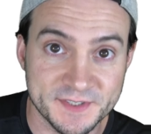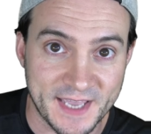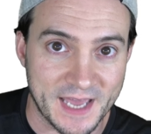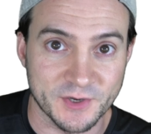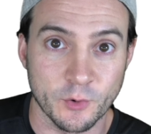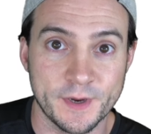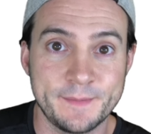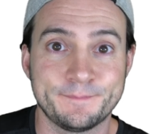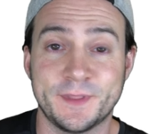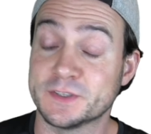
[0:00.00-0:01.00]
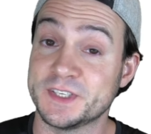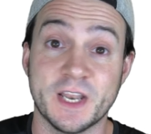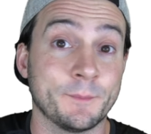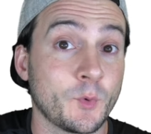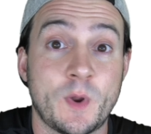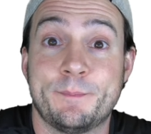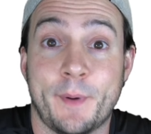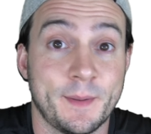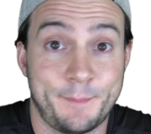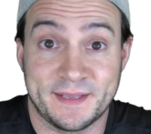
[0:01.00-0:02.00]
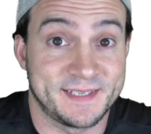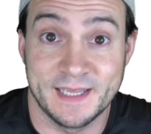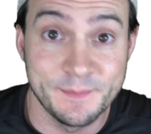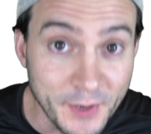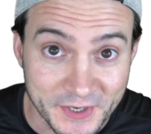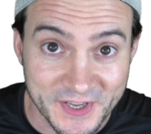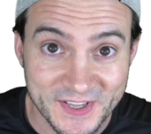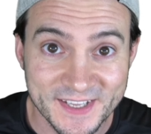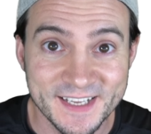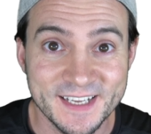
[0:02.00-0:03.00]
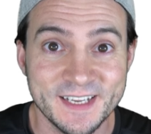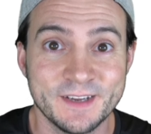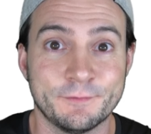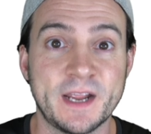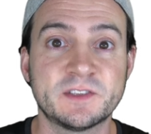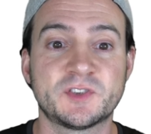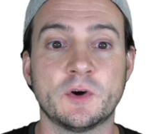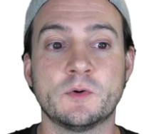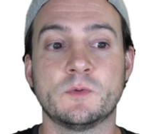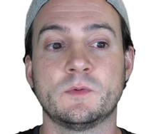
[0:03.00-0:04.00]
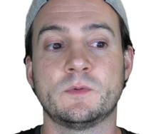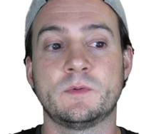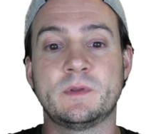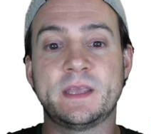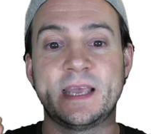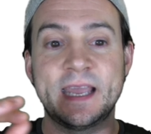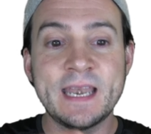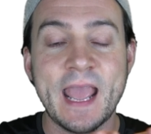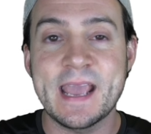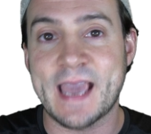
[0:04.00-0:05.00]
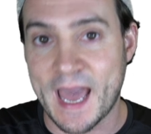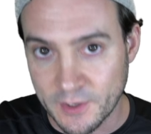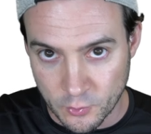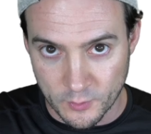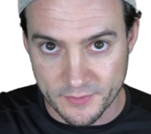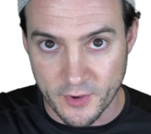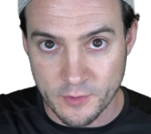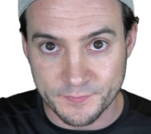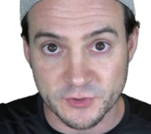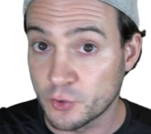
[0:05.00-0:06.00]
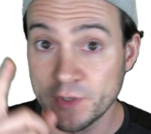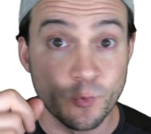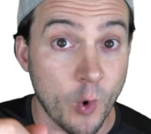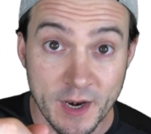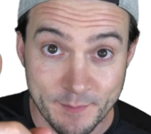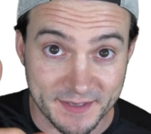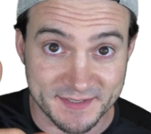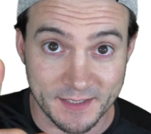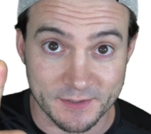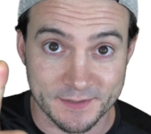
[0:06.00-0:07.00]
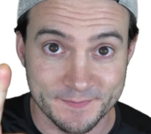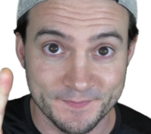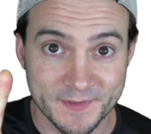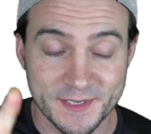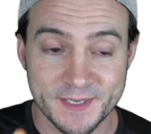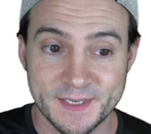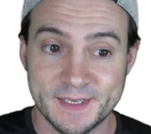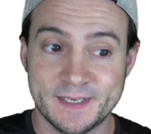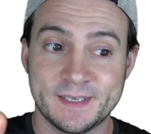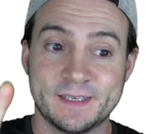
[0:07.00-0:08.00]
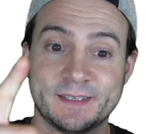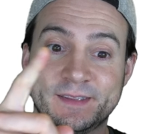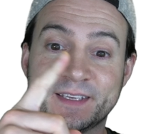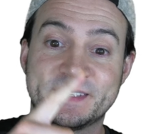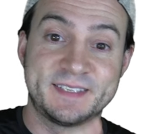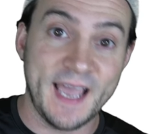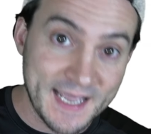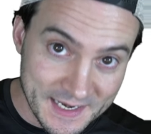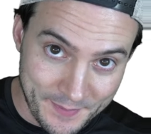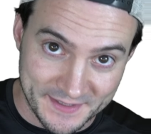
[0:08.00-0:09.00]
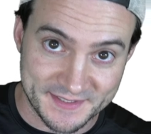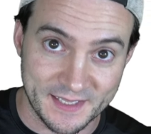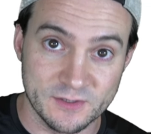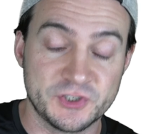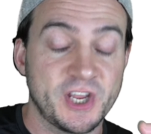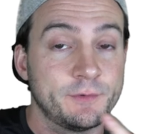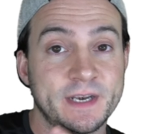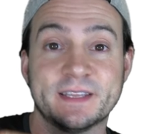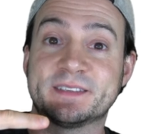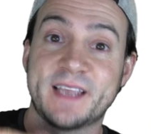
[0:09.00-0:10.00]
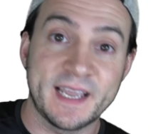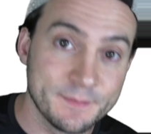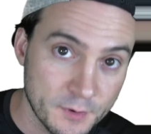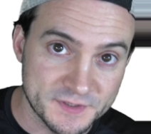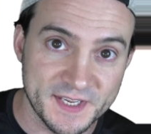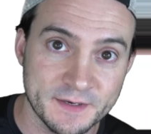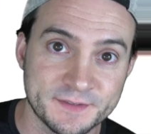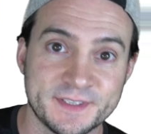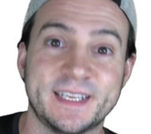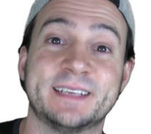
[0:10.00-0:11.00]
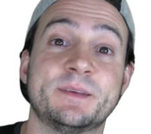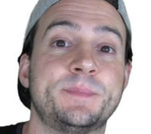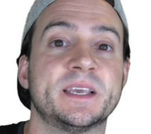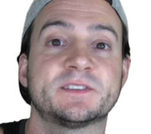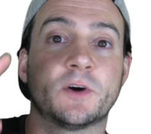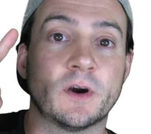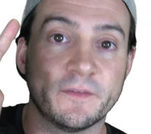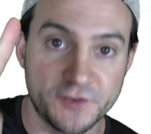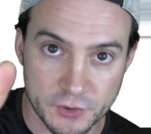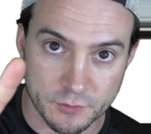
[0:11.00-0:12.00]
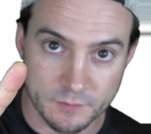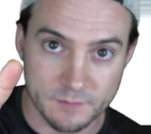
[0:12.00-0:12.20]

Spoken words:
category, there's a number one best-selling book, right? So in a category, though, there's only one bestseller. The second bestseller, generating the second most sales, it has a BSR of 2.